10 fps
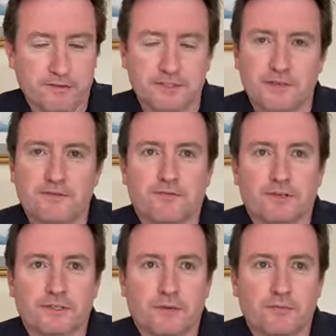is, if for
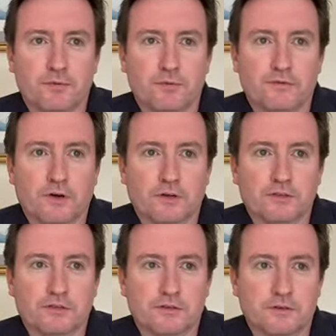example we've
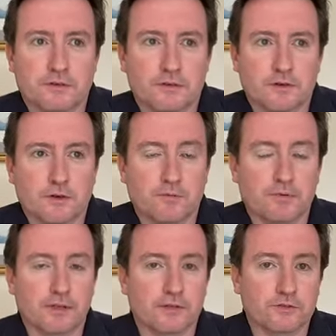got a
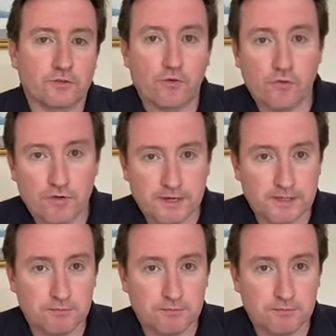company that's already,